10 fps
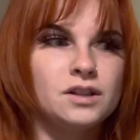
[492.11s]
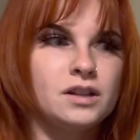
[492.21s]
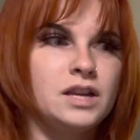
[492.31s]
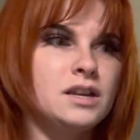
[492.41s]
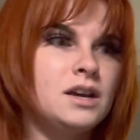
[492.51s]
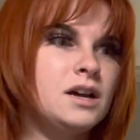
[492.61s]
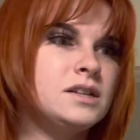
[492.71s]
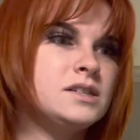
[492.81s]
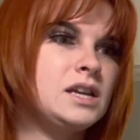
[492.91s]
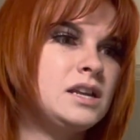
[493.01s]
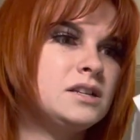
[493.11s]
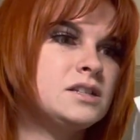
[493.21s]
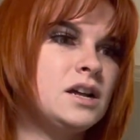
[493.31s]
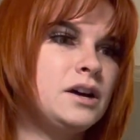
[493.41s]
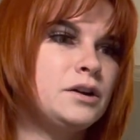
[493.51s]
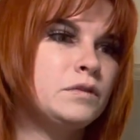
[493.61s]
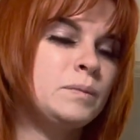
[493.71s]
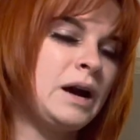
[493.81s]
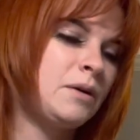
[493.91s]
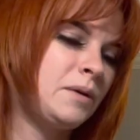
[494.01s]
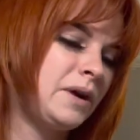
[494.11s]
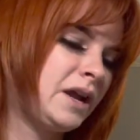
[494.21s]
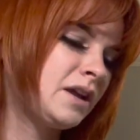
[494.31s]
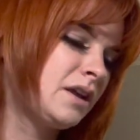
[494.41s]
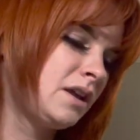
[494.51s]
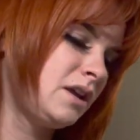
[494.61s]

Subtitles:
clean kind of scent. It's not overpowering.